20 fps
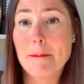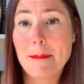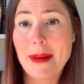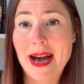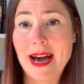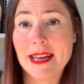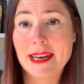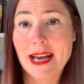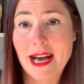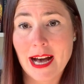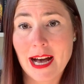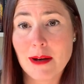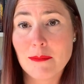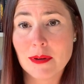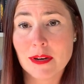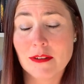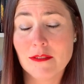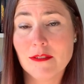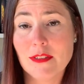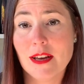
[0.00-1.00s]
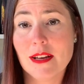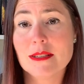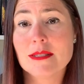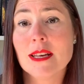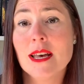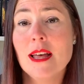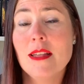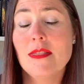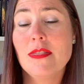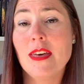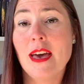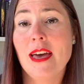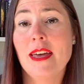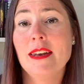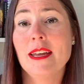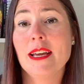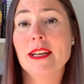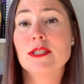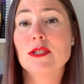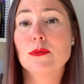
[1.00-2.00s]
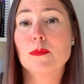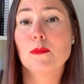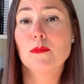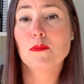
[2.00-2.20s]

bad habit of this, then it's